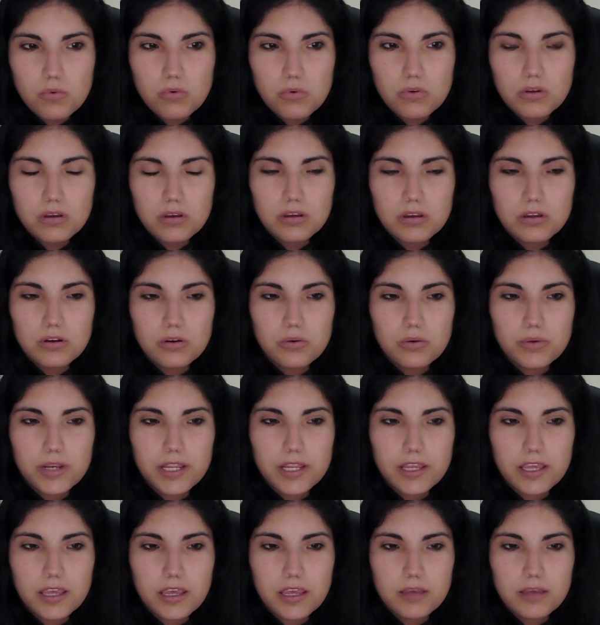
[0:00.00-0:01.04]
You know, when it
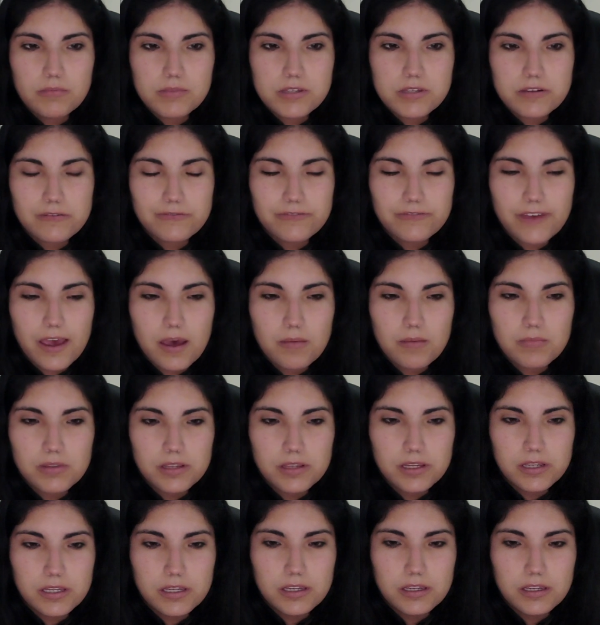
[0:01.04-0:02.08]
came to
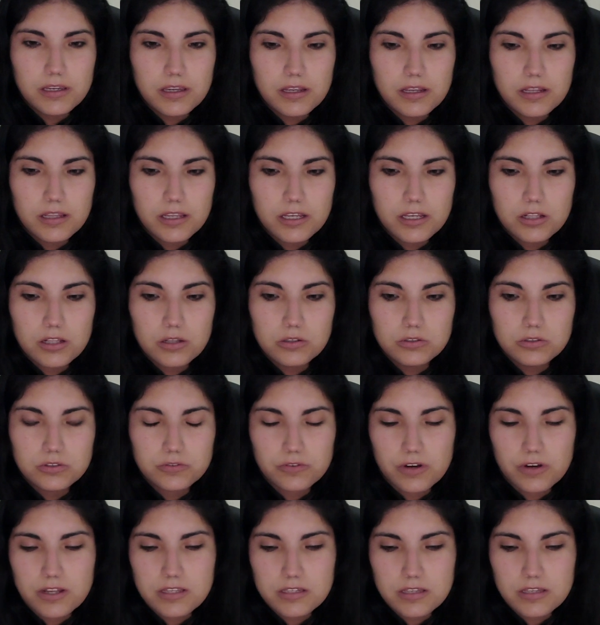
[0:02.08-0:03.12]
family and like close
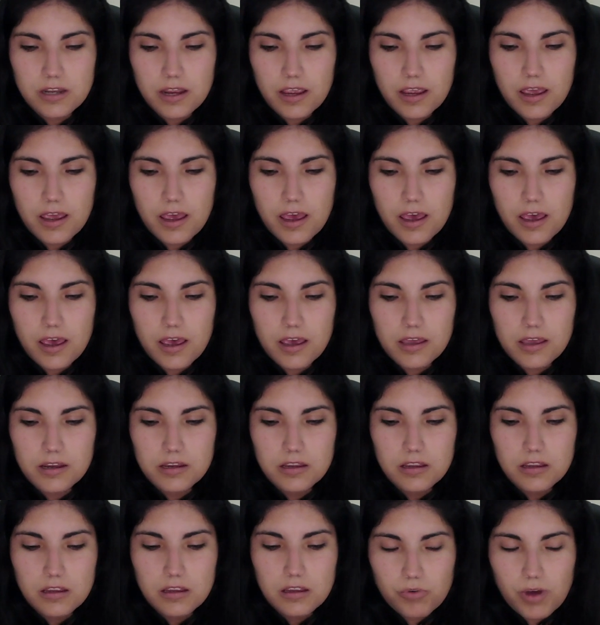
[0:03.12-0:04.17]
friends that I had,
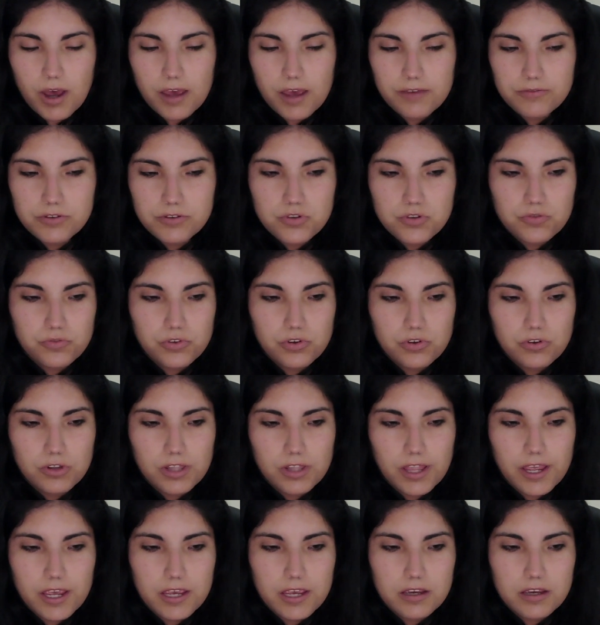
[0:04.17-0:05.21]
I just feel
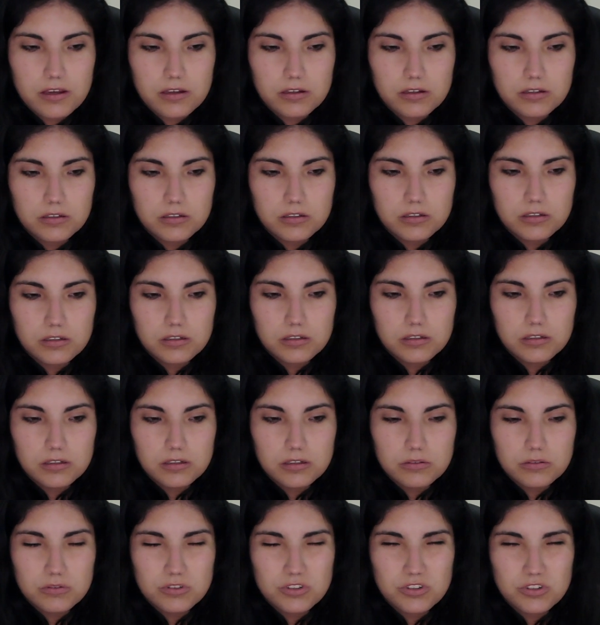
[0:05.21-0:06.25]
like it
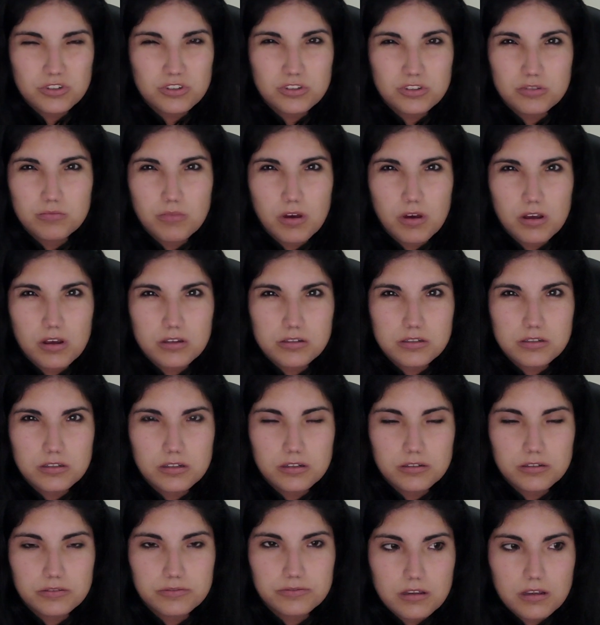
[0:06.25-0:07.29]
was just small
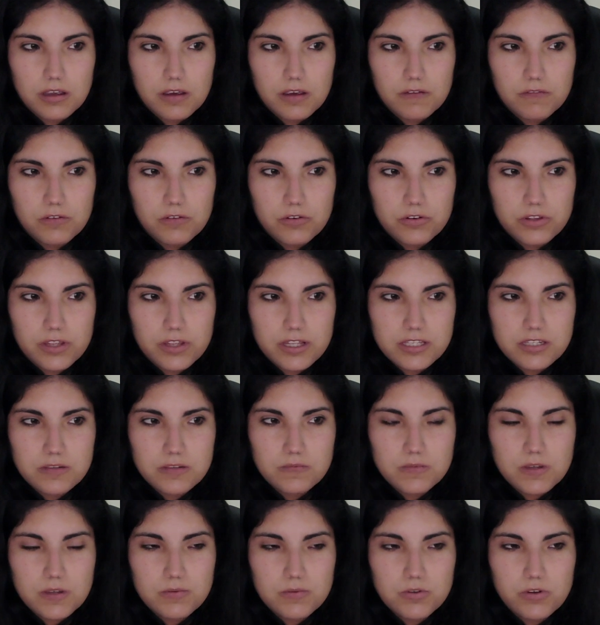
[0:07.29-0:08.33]
stuff. I've learned that
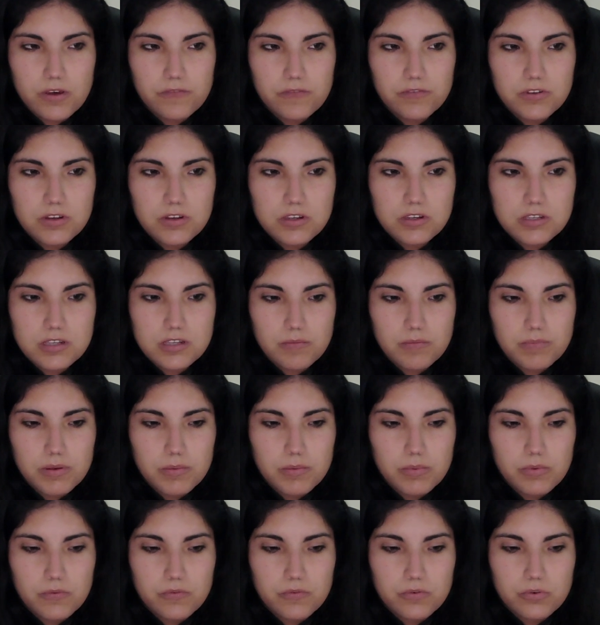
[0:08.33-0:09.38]
sometimes you have to accept
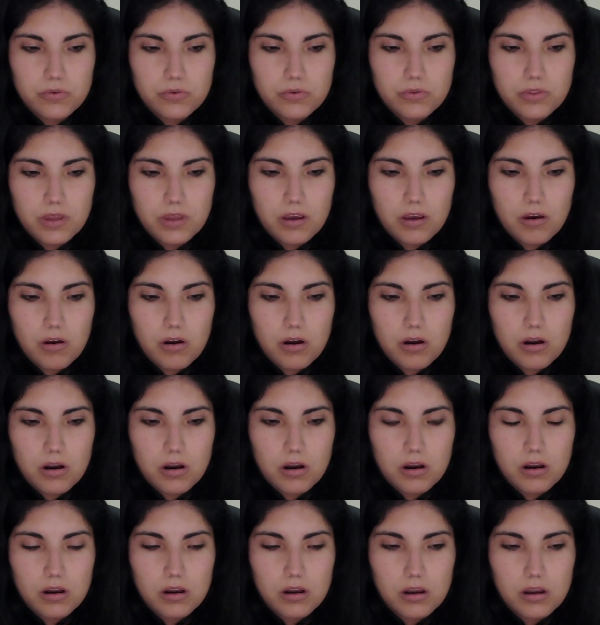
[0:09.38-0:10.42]
people for who they are.
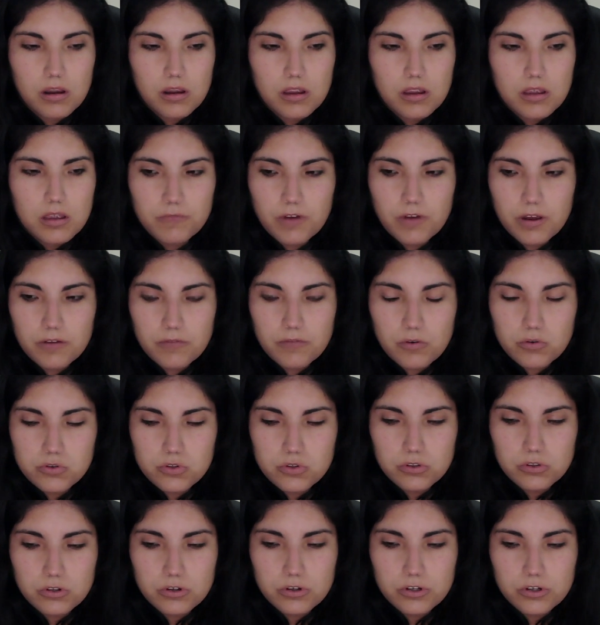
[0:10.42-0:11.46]
I've also
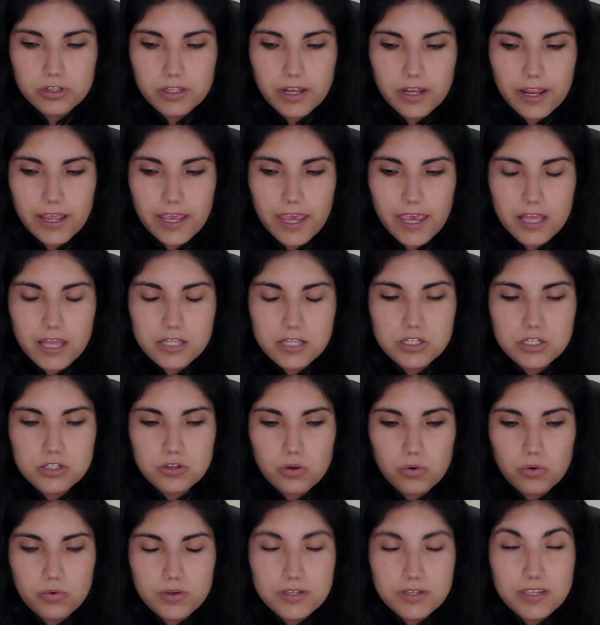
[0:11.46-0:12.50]
learned that I can't just
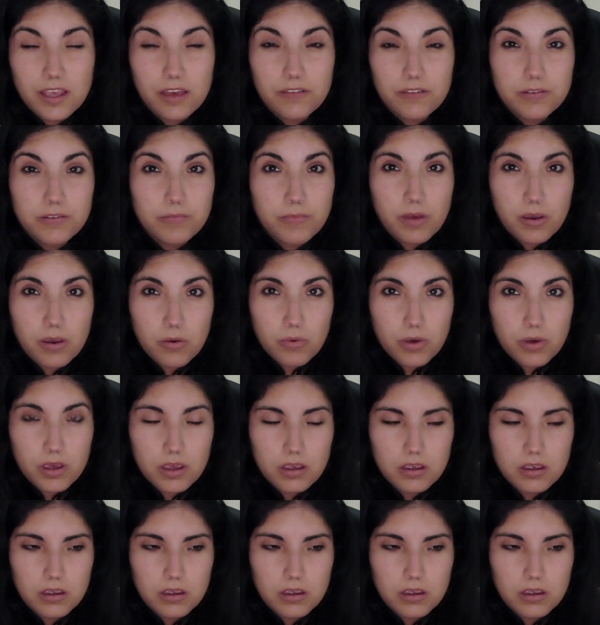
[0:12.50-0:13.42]
always have it my way.